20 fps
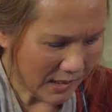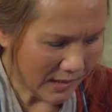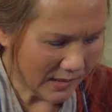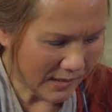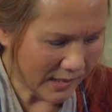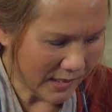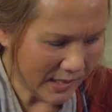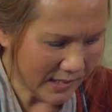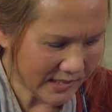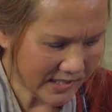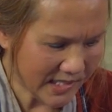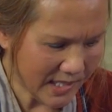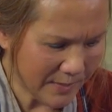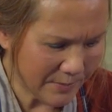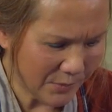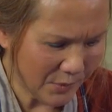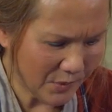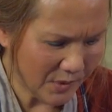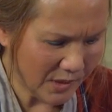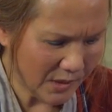They
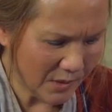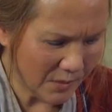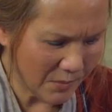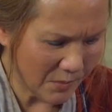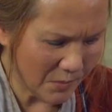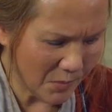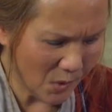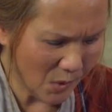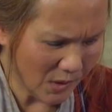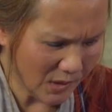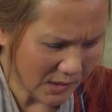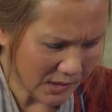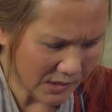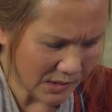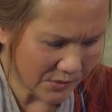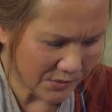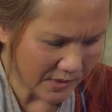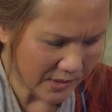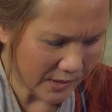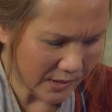assembled in the
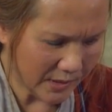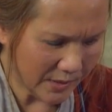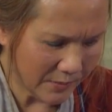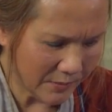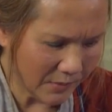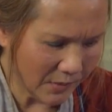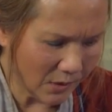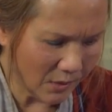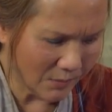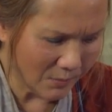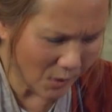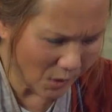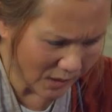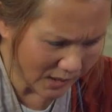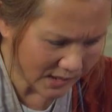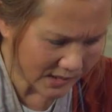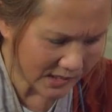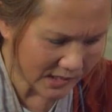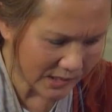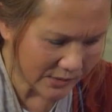monastery
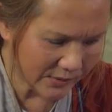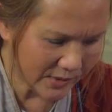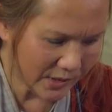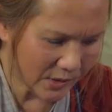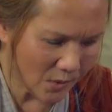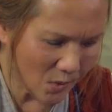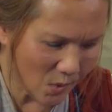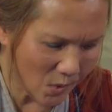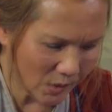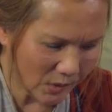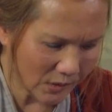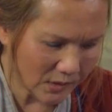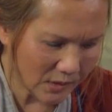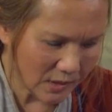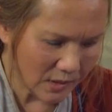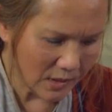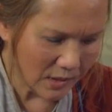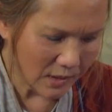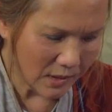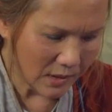court,
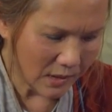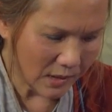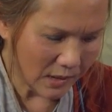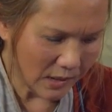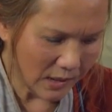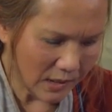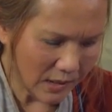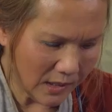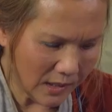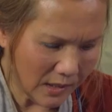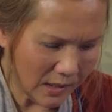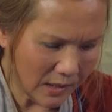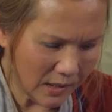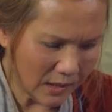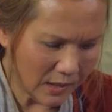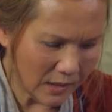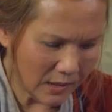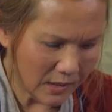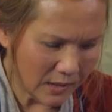and